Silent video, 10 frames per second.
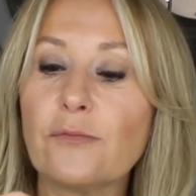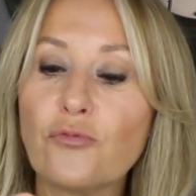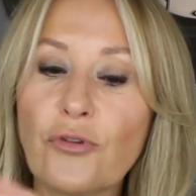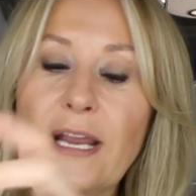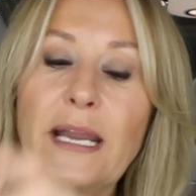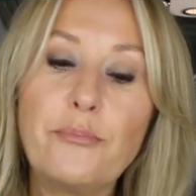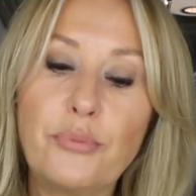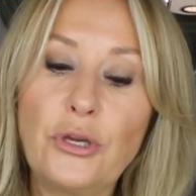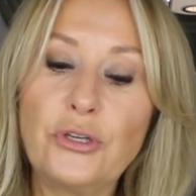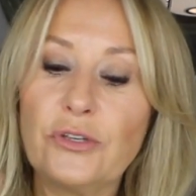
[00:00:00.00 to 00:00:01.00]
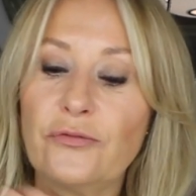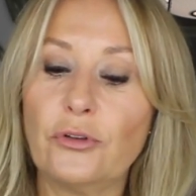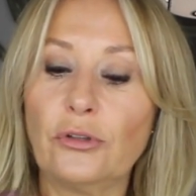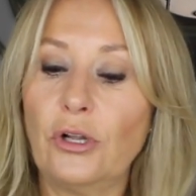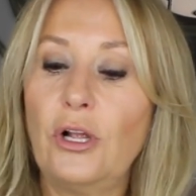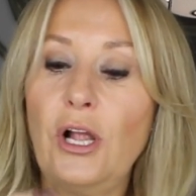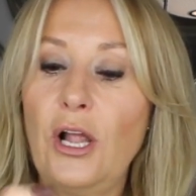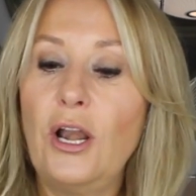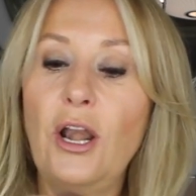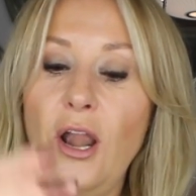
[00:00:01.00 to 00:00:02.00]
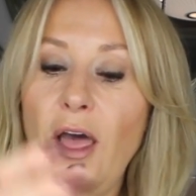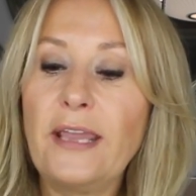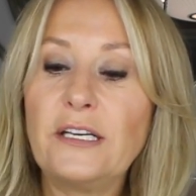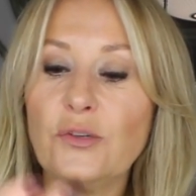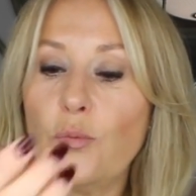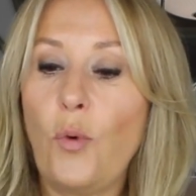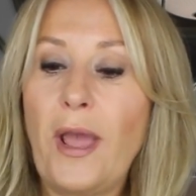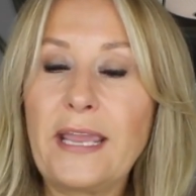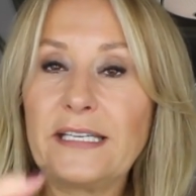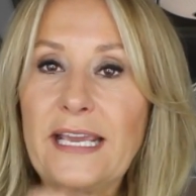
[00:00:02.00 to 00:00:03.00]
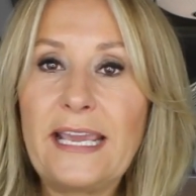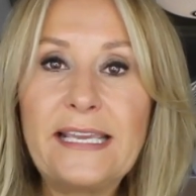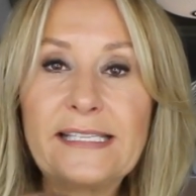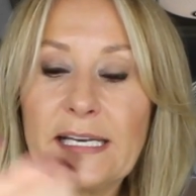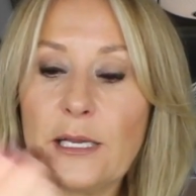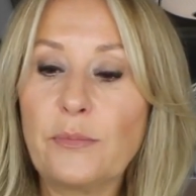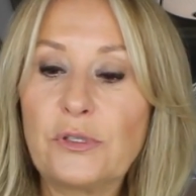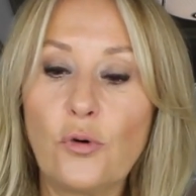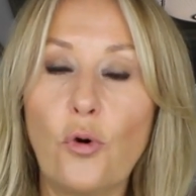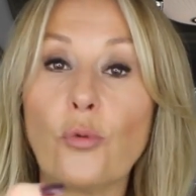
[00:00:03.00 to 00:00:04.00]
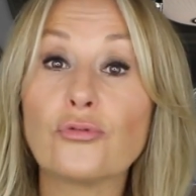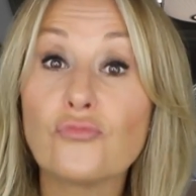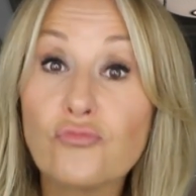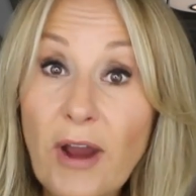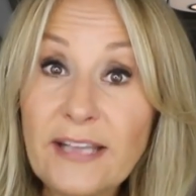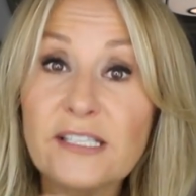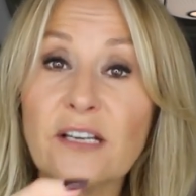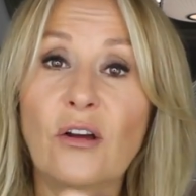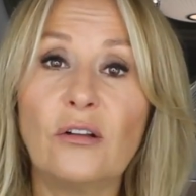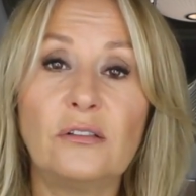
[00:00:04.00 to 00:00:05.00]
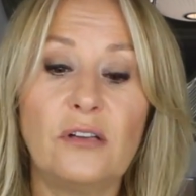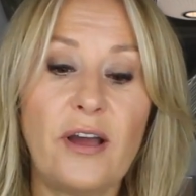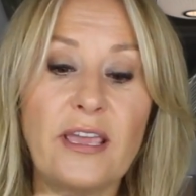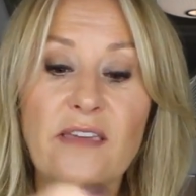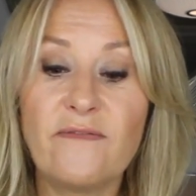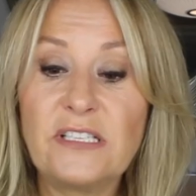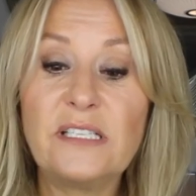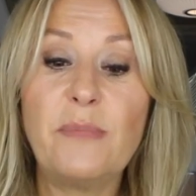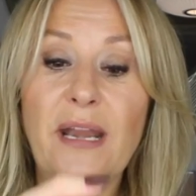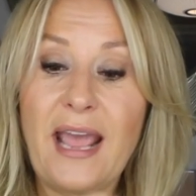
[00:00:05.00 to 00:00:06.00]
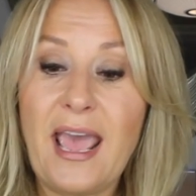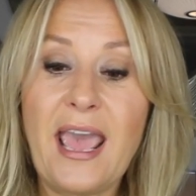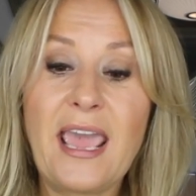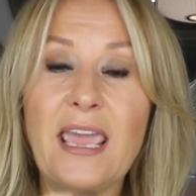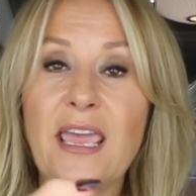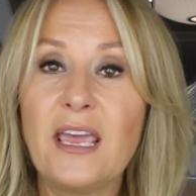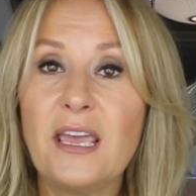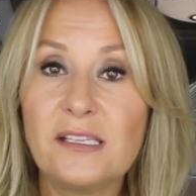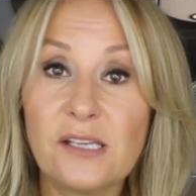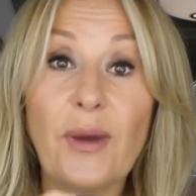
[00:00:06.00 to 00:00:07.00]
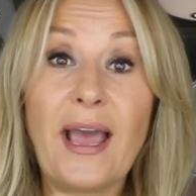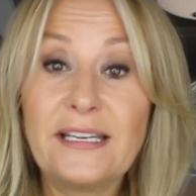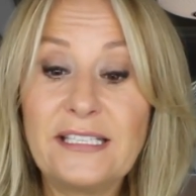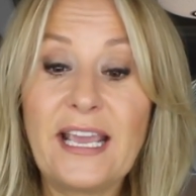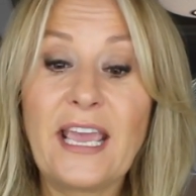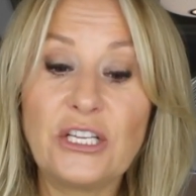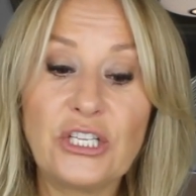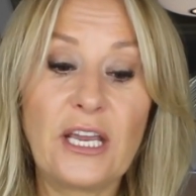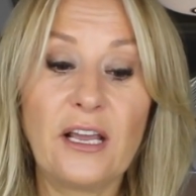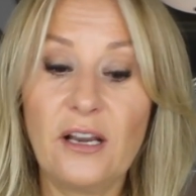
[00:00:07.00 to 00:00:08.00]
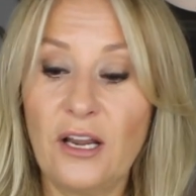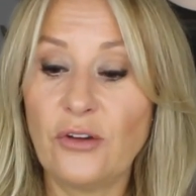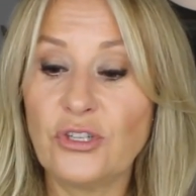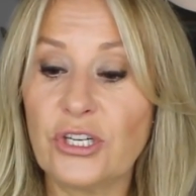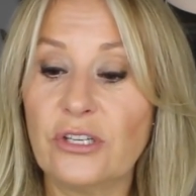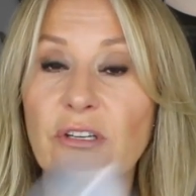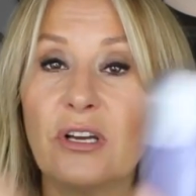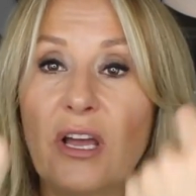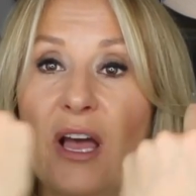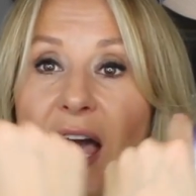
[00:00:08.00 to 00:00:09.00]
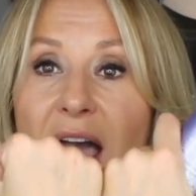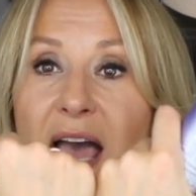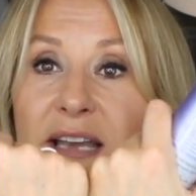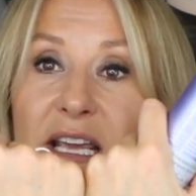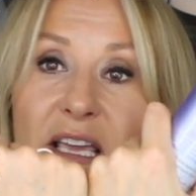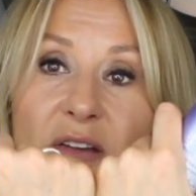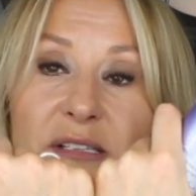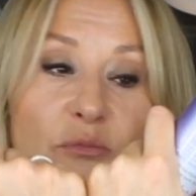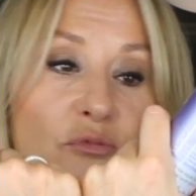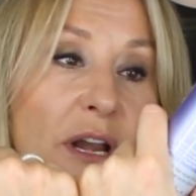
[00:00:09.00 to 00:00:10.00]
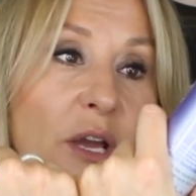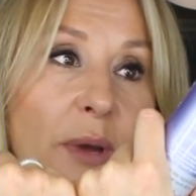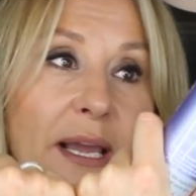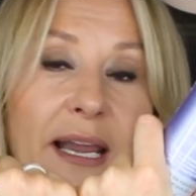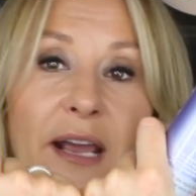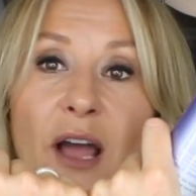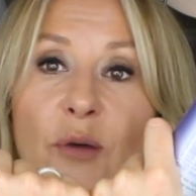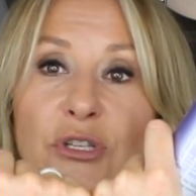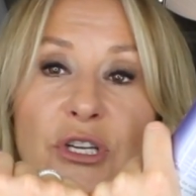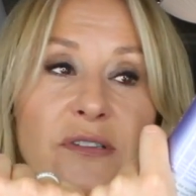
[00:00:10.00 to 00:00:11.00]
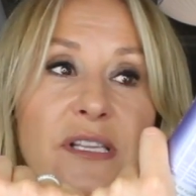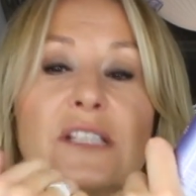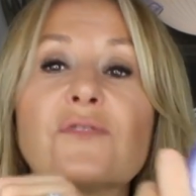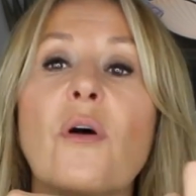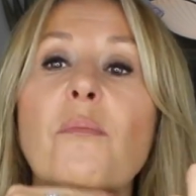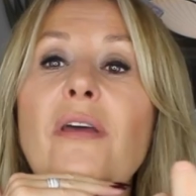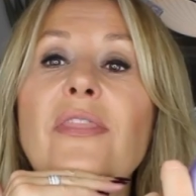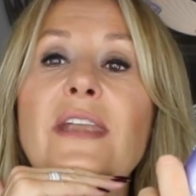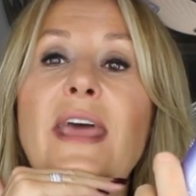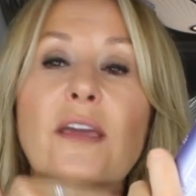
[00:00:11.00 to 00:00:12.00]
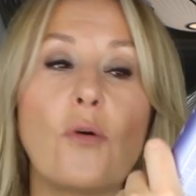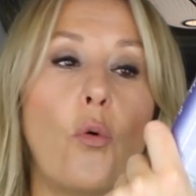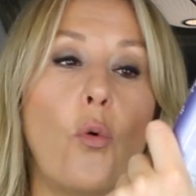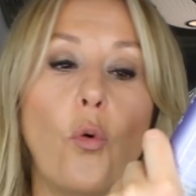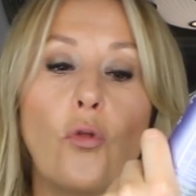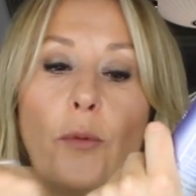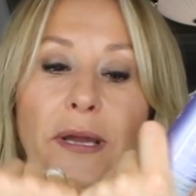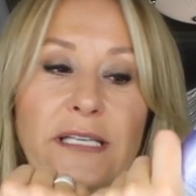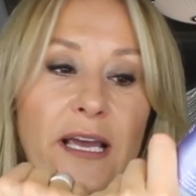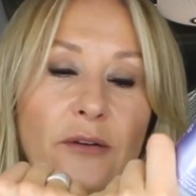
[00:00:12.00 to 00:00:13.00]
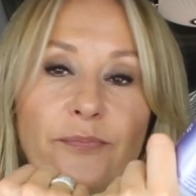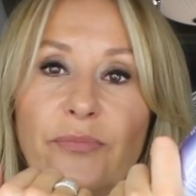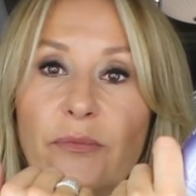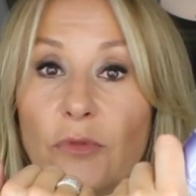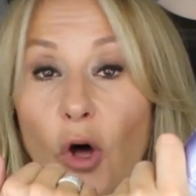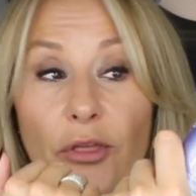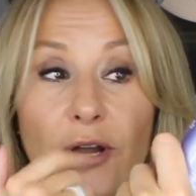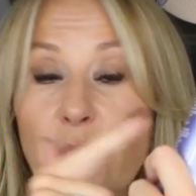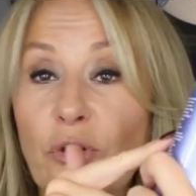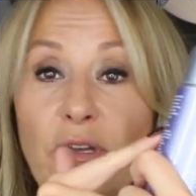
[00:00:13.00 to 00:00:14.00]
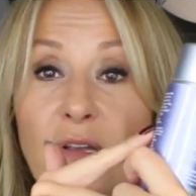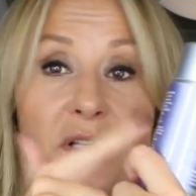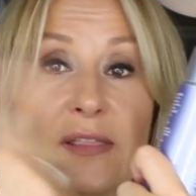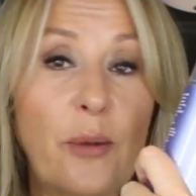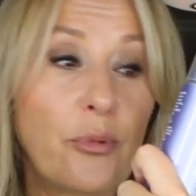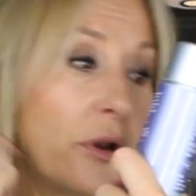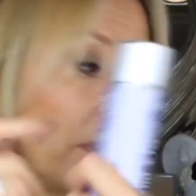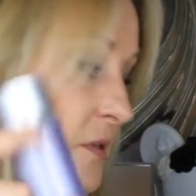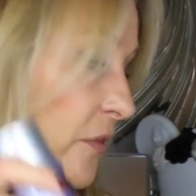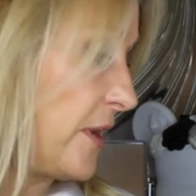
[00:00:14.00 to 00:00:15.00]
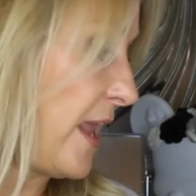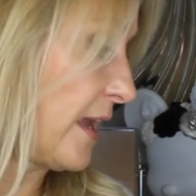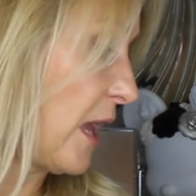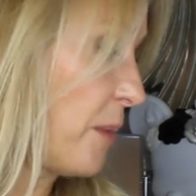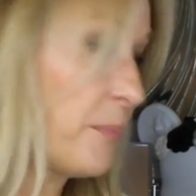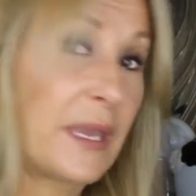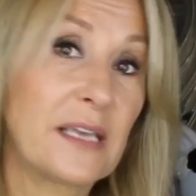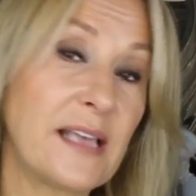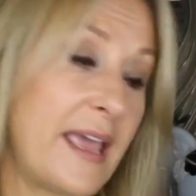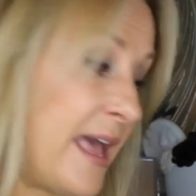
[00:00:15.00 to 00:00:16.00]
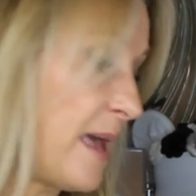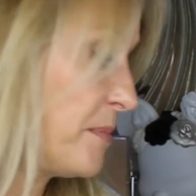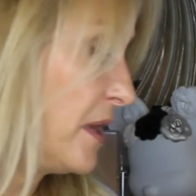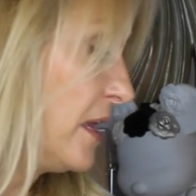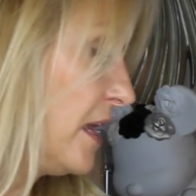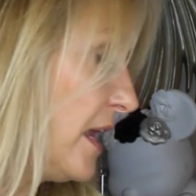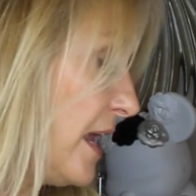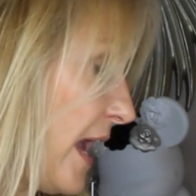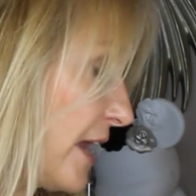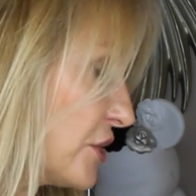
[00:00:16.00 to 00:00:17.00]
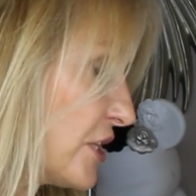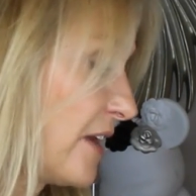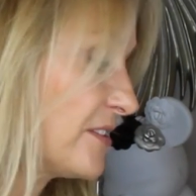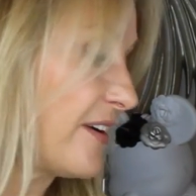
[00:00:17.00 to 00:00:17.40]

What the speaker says: really beautiful, lightweight, easily absorbed retinol, i.e. vitamin A, so anti-aging lotion, and it goes in really quickly, and I would use this from the neck all the way down. Not that I'm not using their products on the neck up, because I am. And a shout